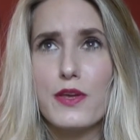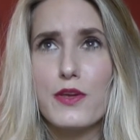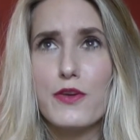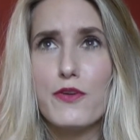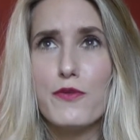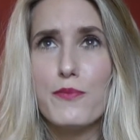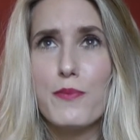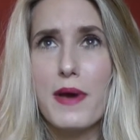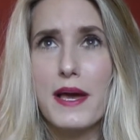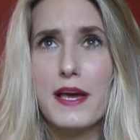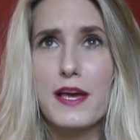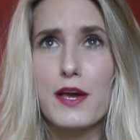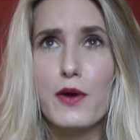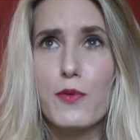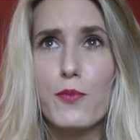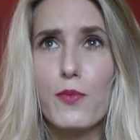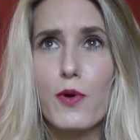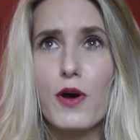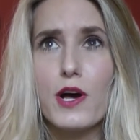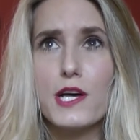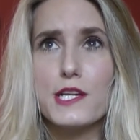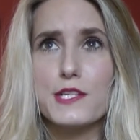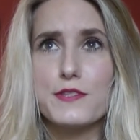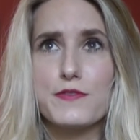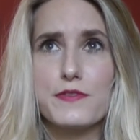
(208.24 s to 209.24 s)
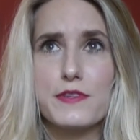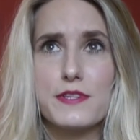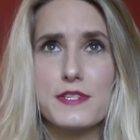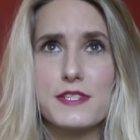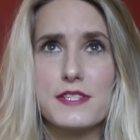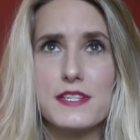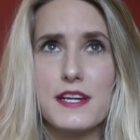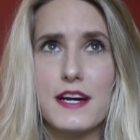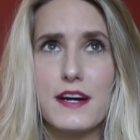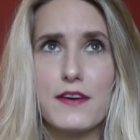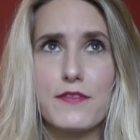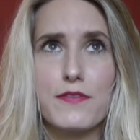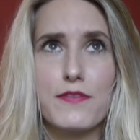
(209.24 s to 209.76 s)
make it worse for
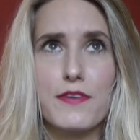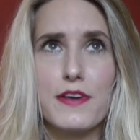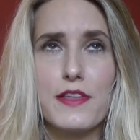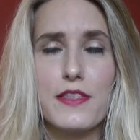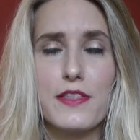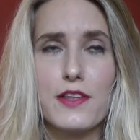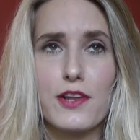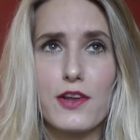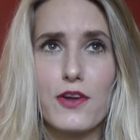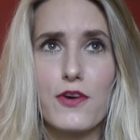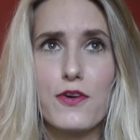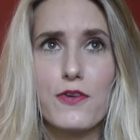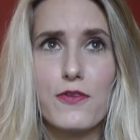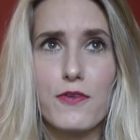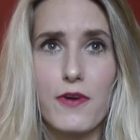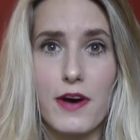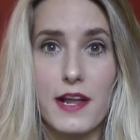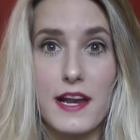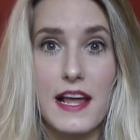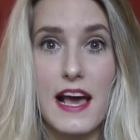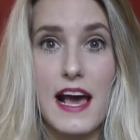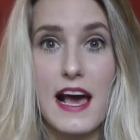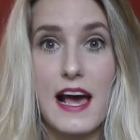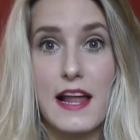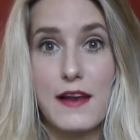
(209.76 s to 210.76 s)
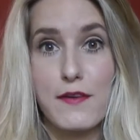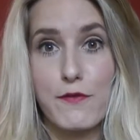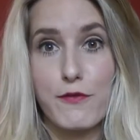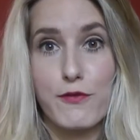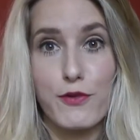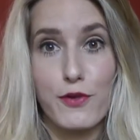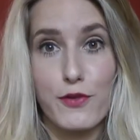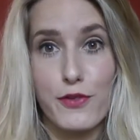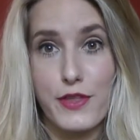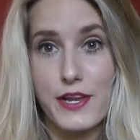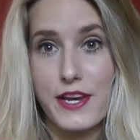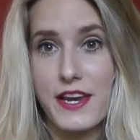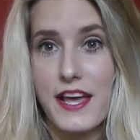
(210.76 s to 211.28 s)
yourself in the long run and
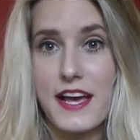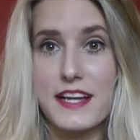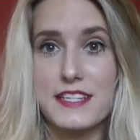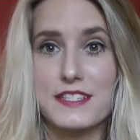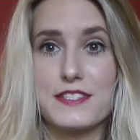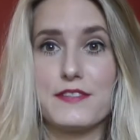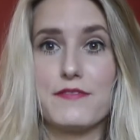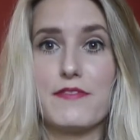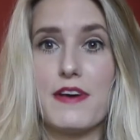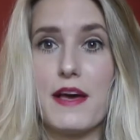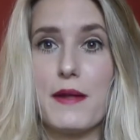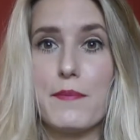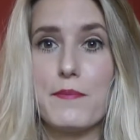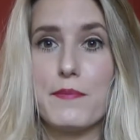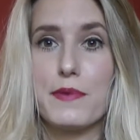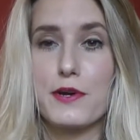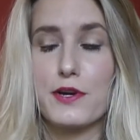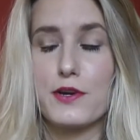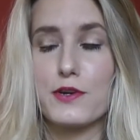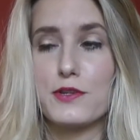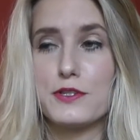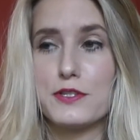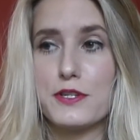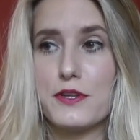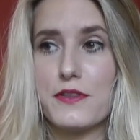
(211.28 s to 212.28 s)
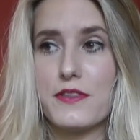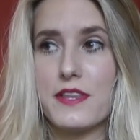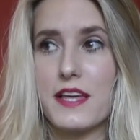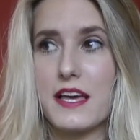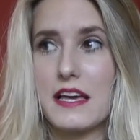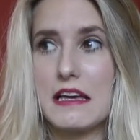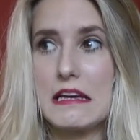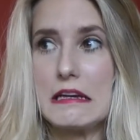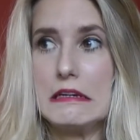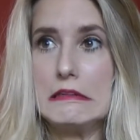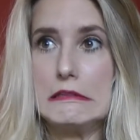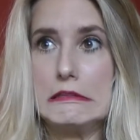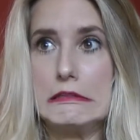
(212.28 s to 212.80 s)
for the next event, because you
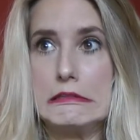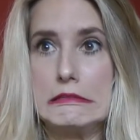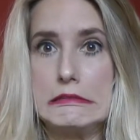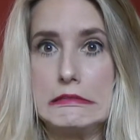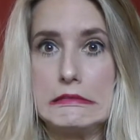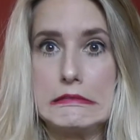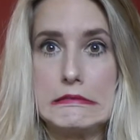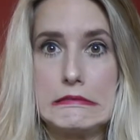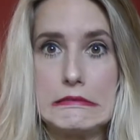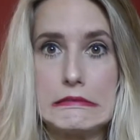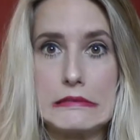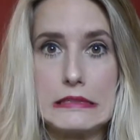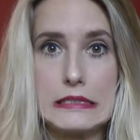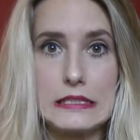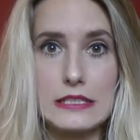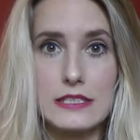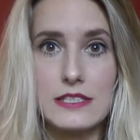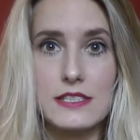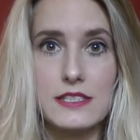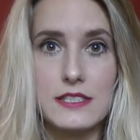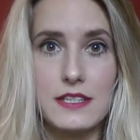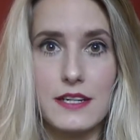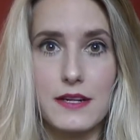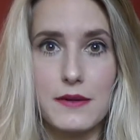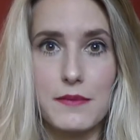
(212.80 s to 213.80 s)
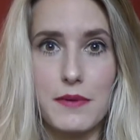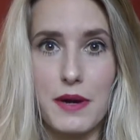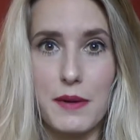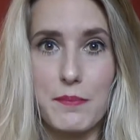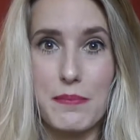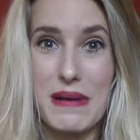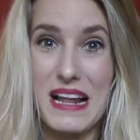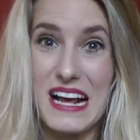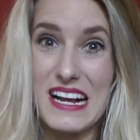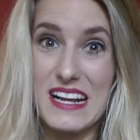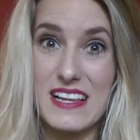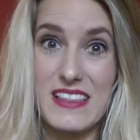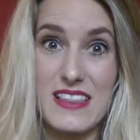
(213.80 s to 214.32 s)
think, oh, last time I
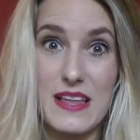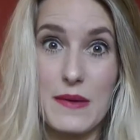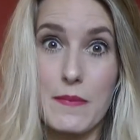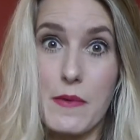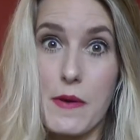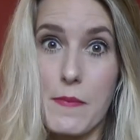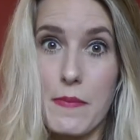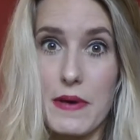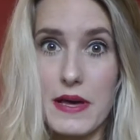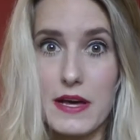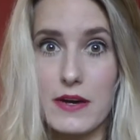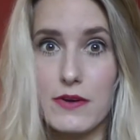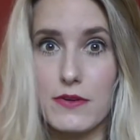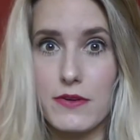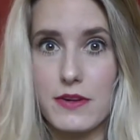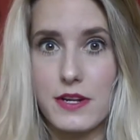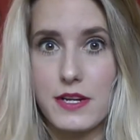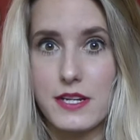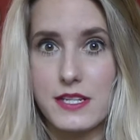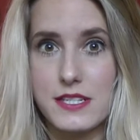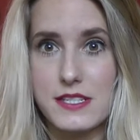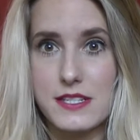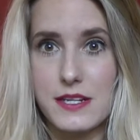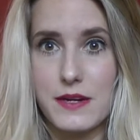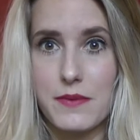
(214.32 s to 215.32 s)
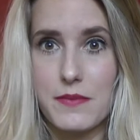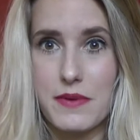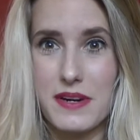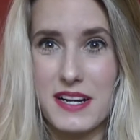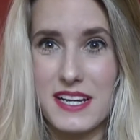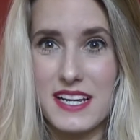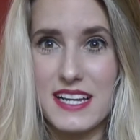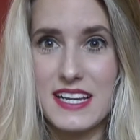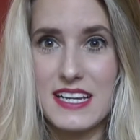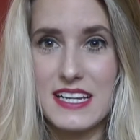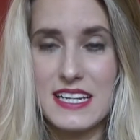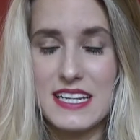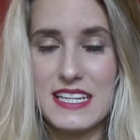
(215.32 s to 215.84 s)
blanked them a bit, or last time
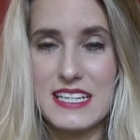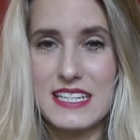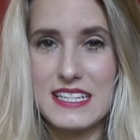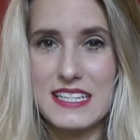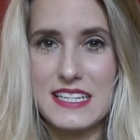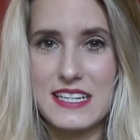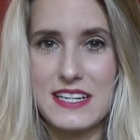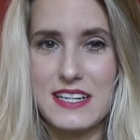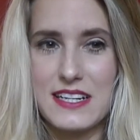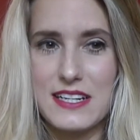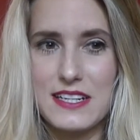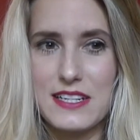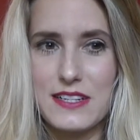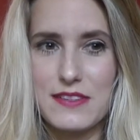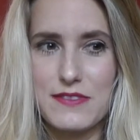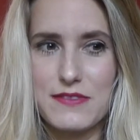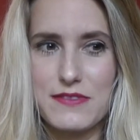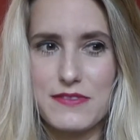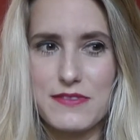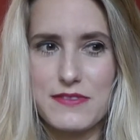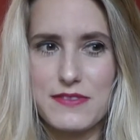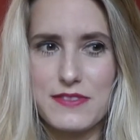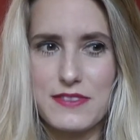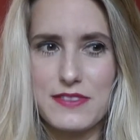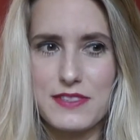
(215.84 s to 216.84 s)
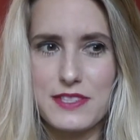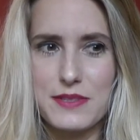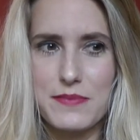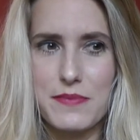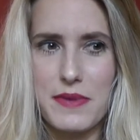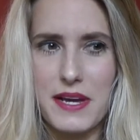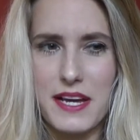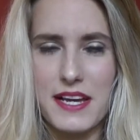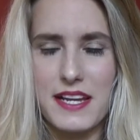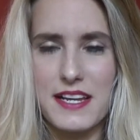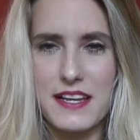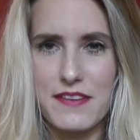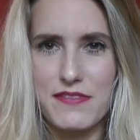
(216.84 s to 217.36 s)
I kind of didn't
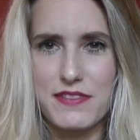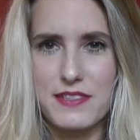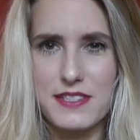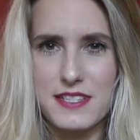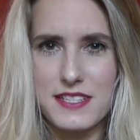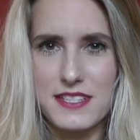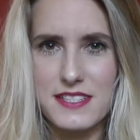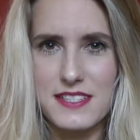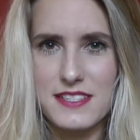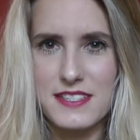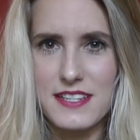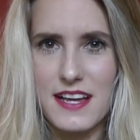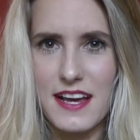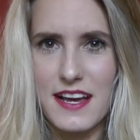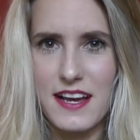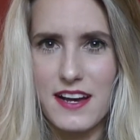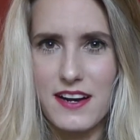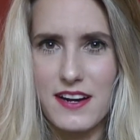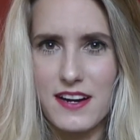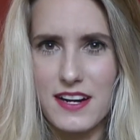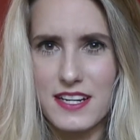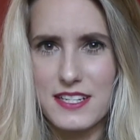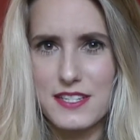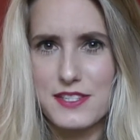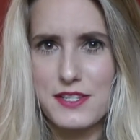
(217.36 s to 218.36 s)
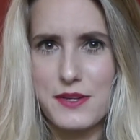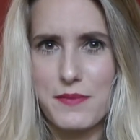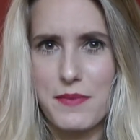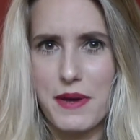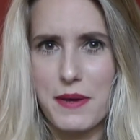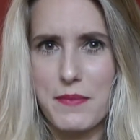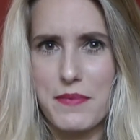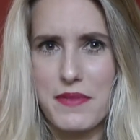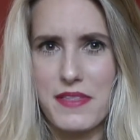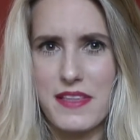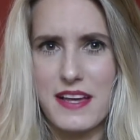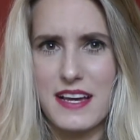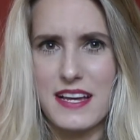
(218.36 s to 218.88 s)
make an effort to say hi, so
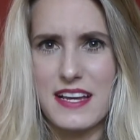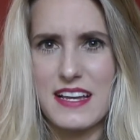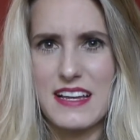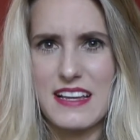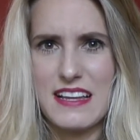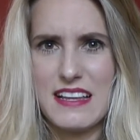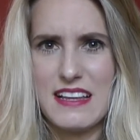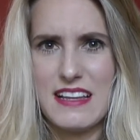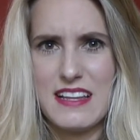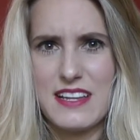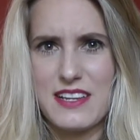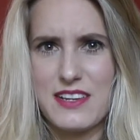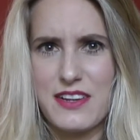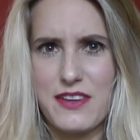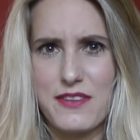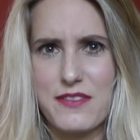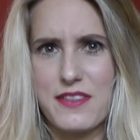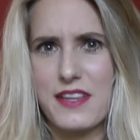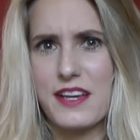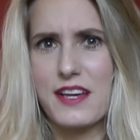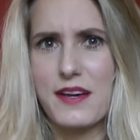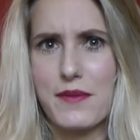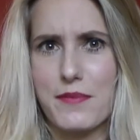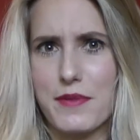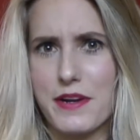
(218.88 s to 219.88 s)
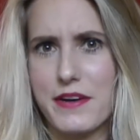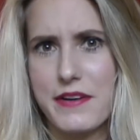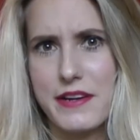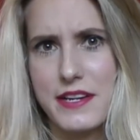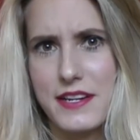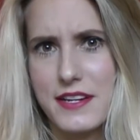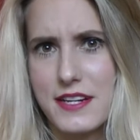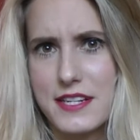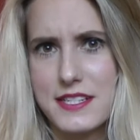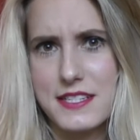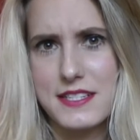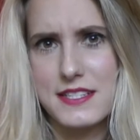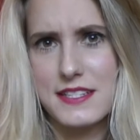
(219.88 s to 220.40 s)
maybe they don't think I'm very
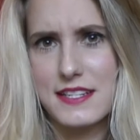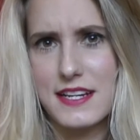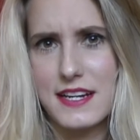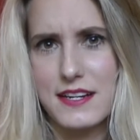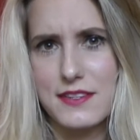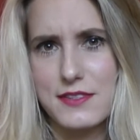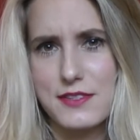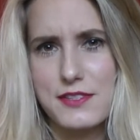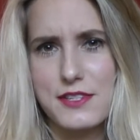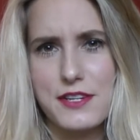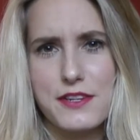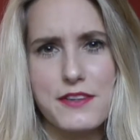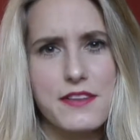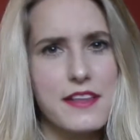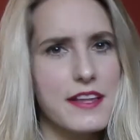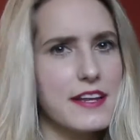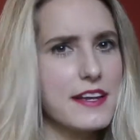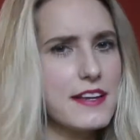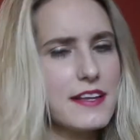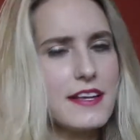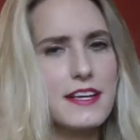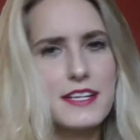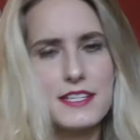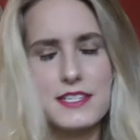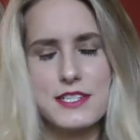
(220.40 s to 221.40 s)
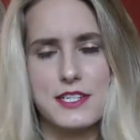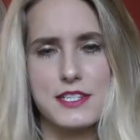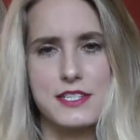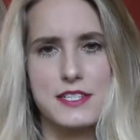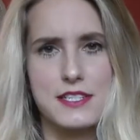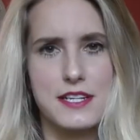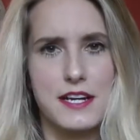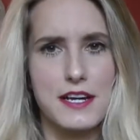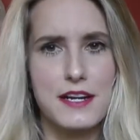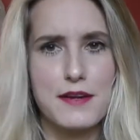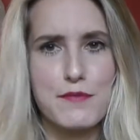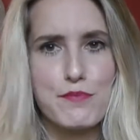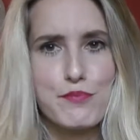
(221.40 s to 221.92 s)
nice now. So then it just
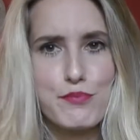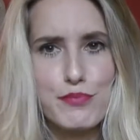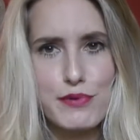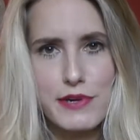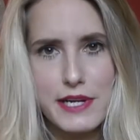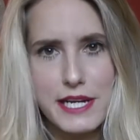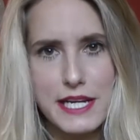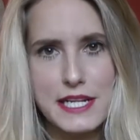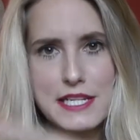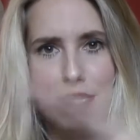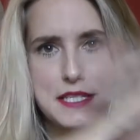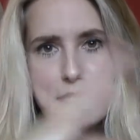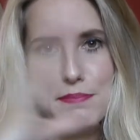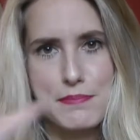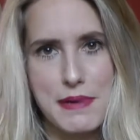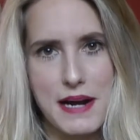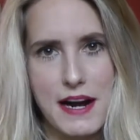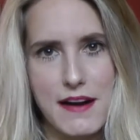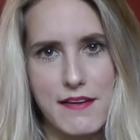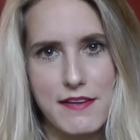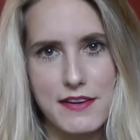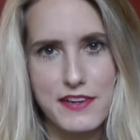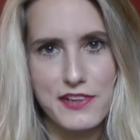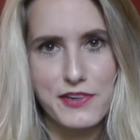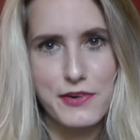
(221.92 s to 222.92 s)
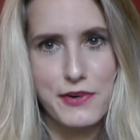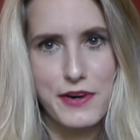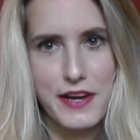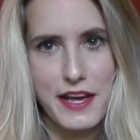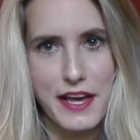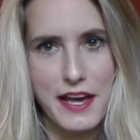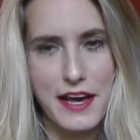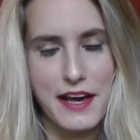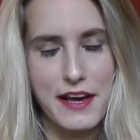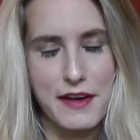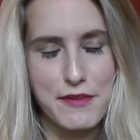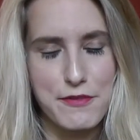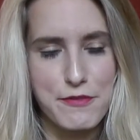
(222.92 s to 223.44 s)
kind of breeds
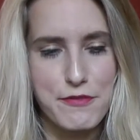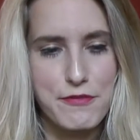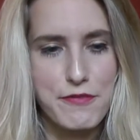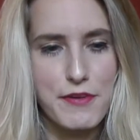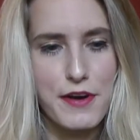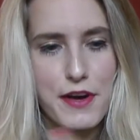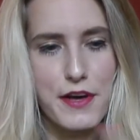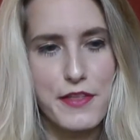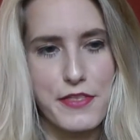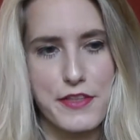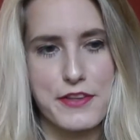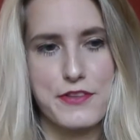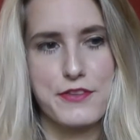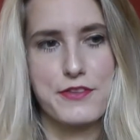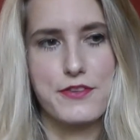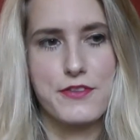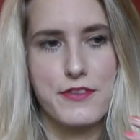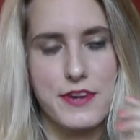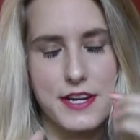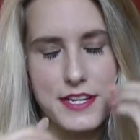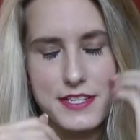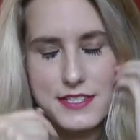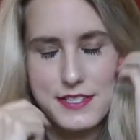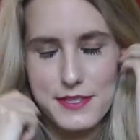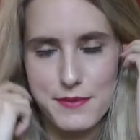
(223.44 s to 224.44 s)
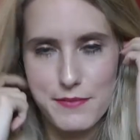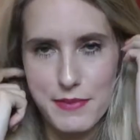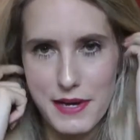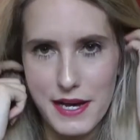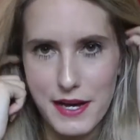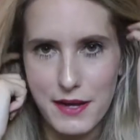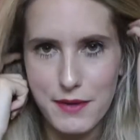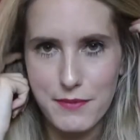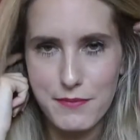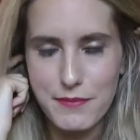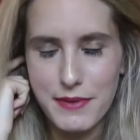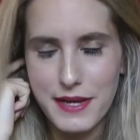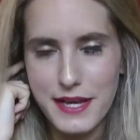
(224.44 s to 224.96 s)
paranoia and further stress
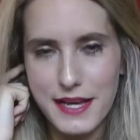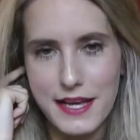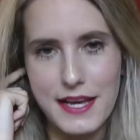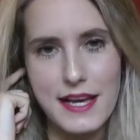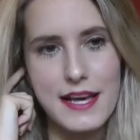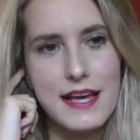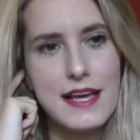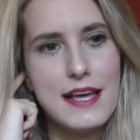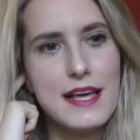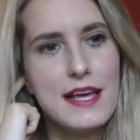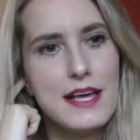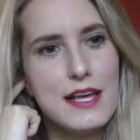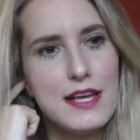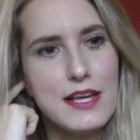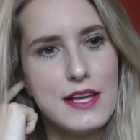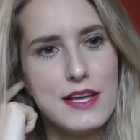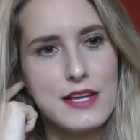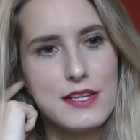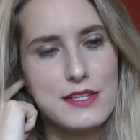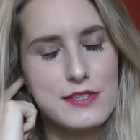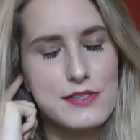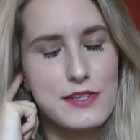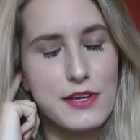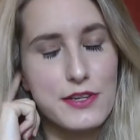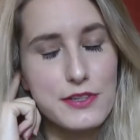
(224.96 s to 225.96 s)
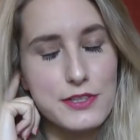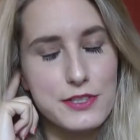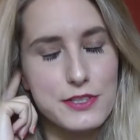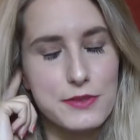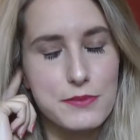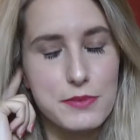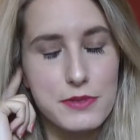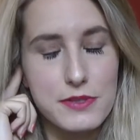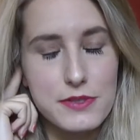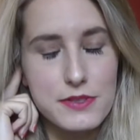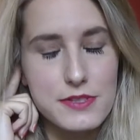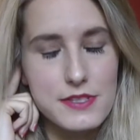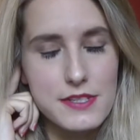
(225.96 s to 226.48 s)
about being
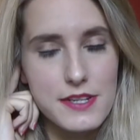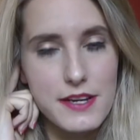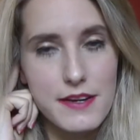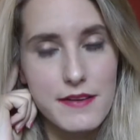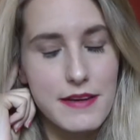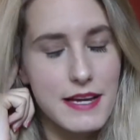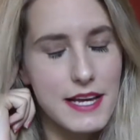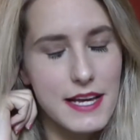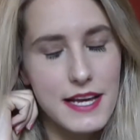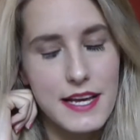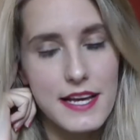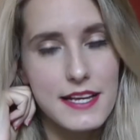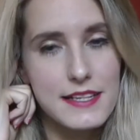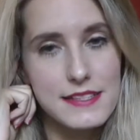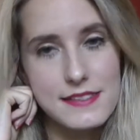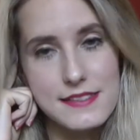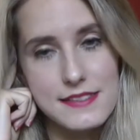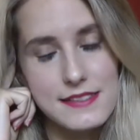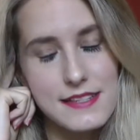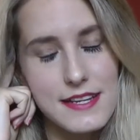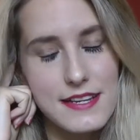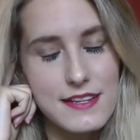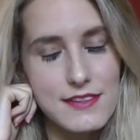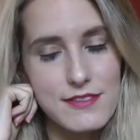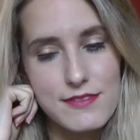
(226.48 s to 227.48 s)
sociable. So it